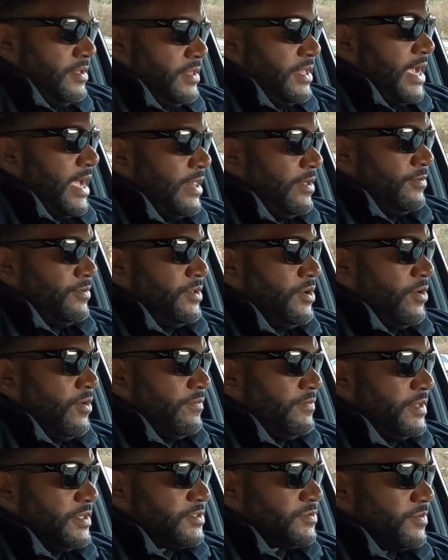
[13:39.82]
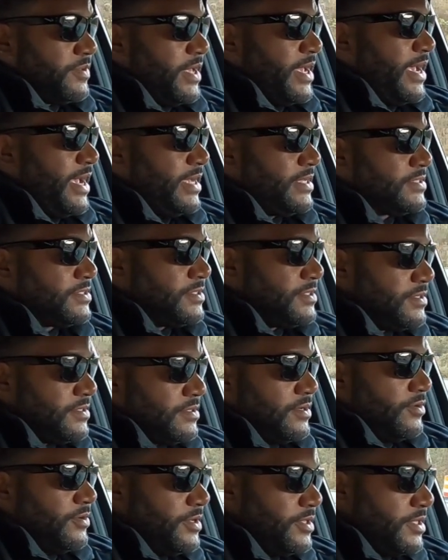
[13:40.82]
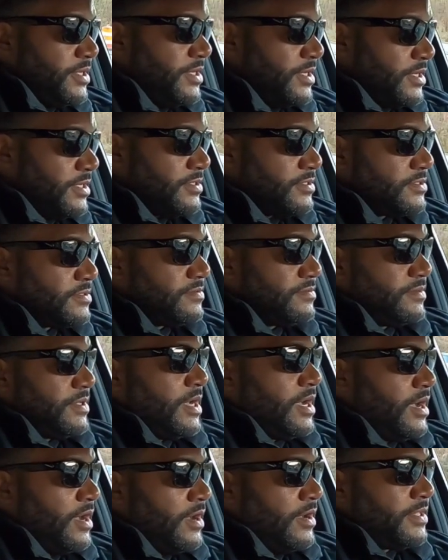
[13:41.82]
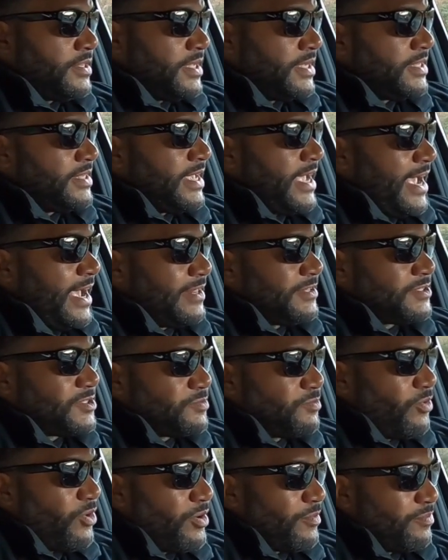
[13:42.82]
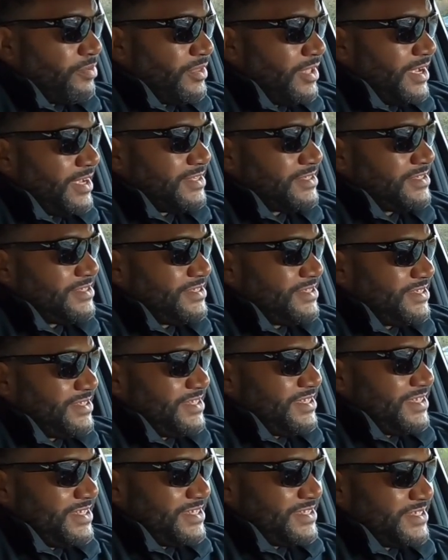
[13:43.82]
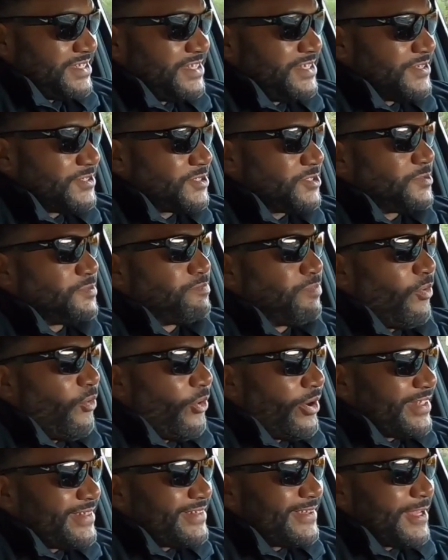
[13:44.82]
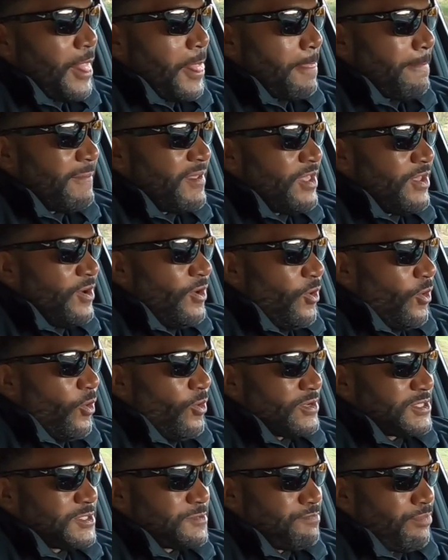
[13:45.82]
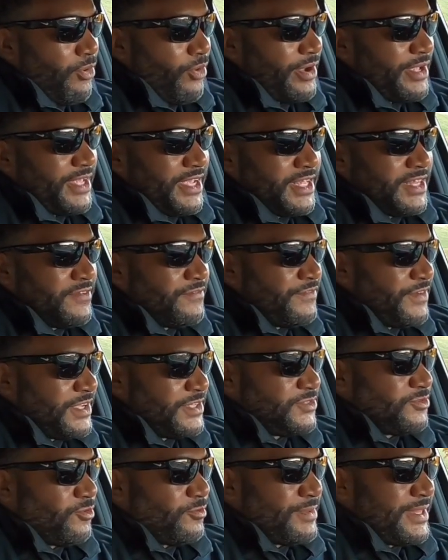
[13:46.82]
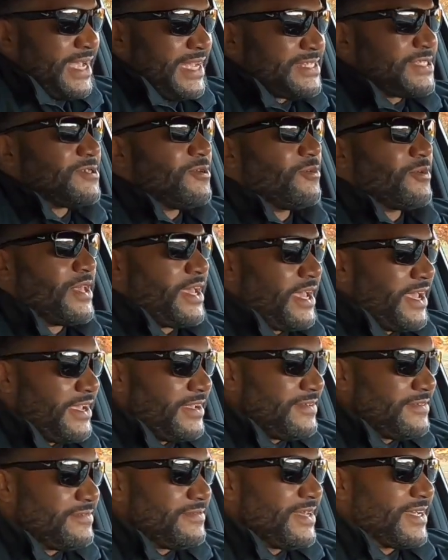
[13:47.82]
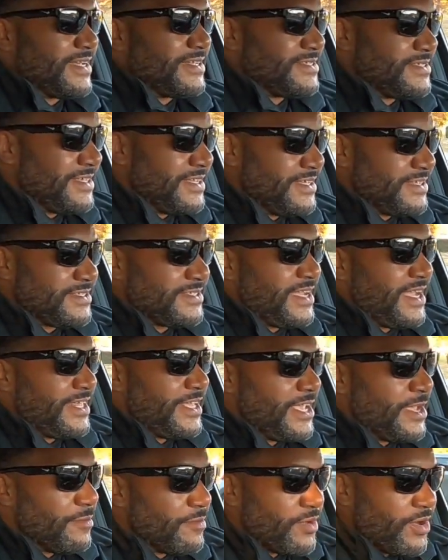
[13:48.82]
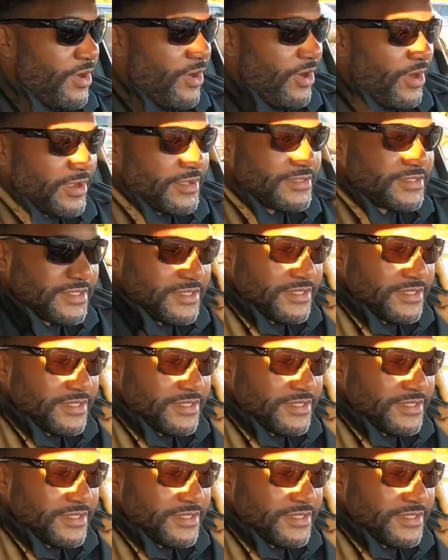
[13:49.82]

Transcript: I don't know if this one has the. Oh, it does. No, it doesn't have the Sport Plus. See the Sport or Sport Individual, but that's okay. Like I said, it's not an M car.